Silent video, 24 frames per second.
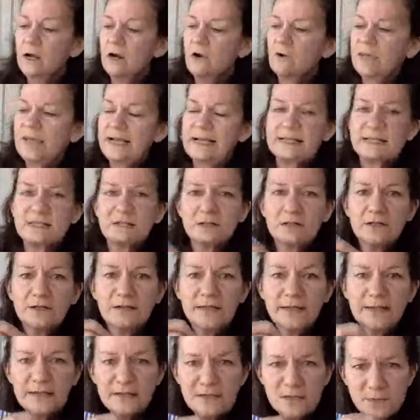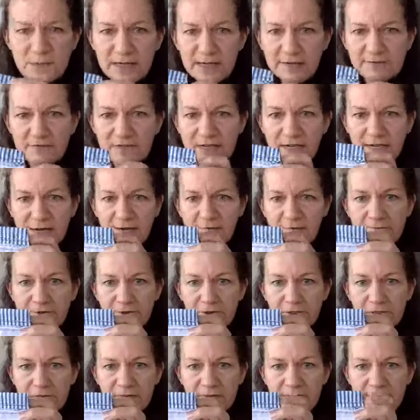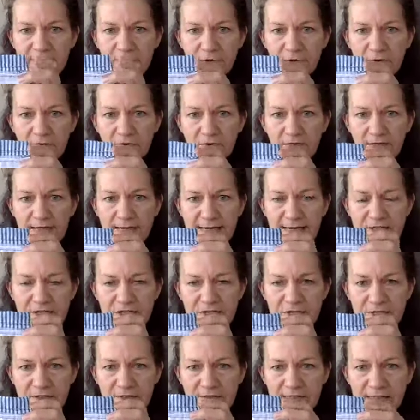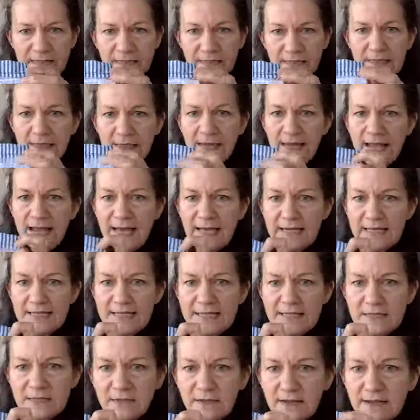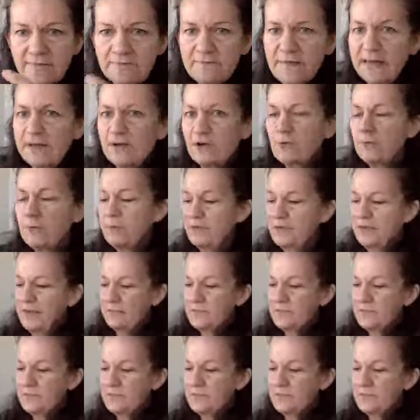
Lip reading: Okay, so look, here's what I've done. I folded that over, the edges are in, and it still left that open.